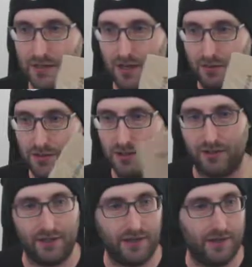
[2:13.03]
what's
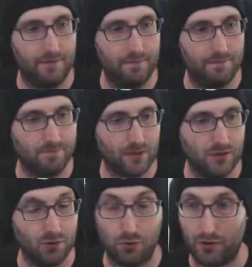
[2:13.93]
called a
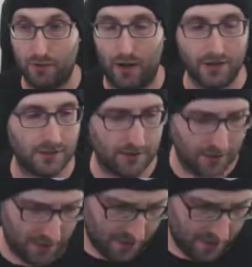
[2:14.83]
sorter box.